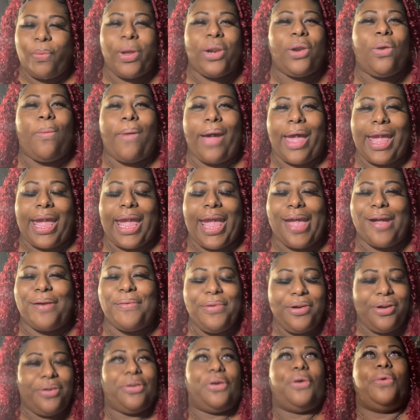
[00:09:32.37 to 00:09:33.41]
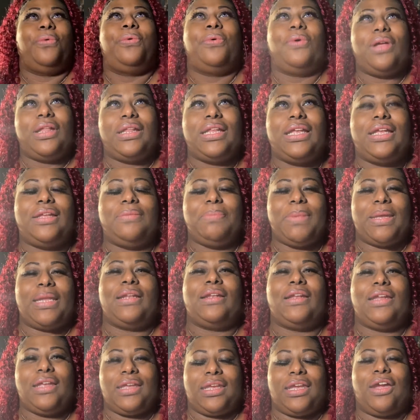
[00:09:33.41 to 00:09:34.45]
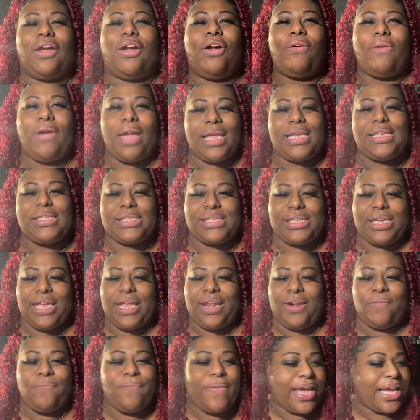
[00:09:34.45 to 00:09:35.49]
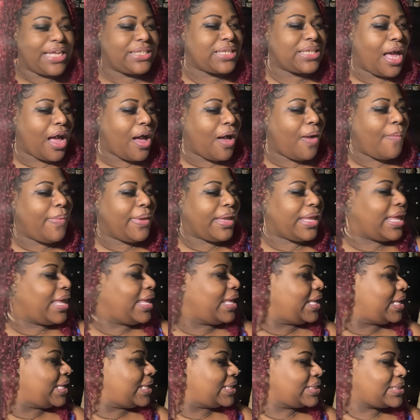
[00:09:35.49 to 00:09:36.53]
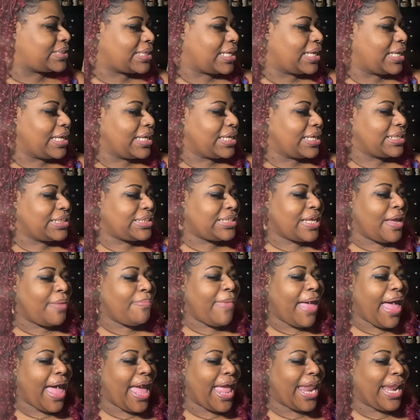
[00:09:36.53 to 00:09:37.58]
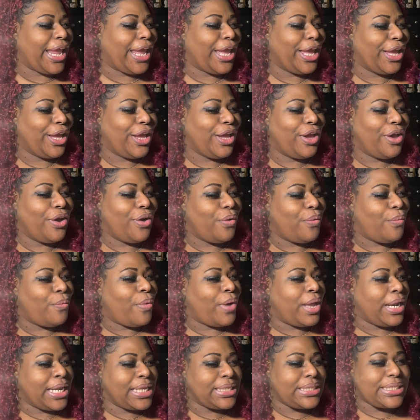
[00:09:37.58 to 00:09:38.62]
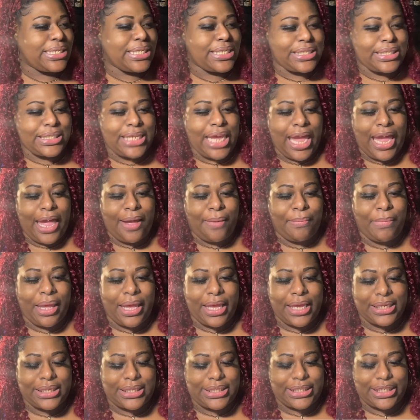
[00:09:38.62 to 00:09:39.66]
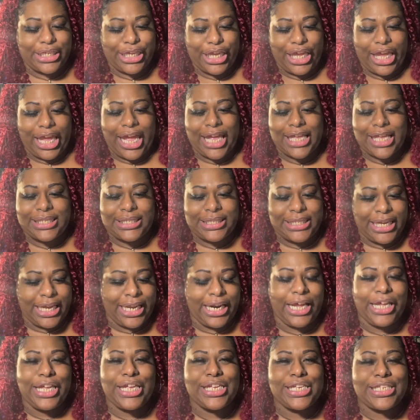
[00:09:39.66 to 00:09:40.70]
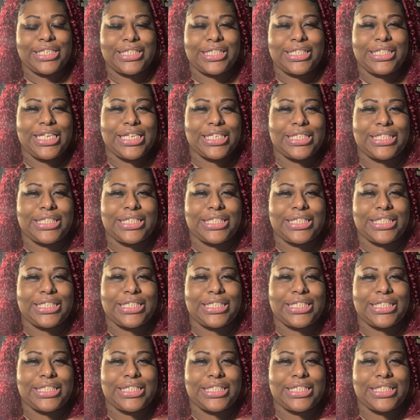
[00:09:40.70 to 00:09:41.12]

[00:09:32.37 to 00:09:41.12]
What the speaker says: went away, and we would have really been looking crazy in the face, all because somebody wanted to scam us and send us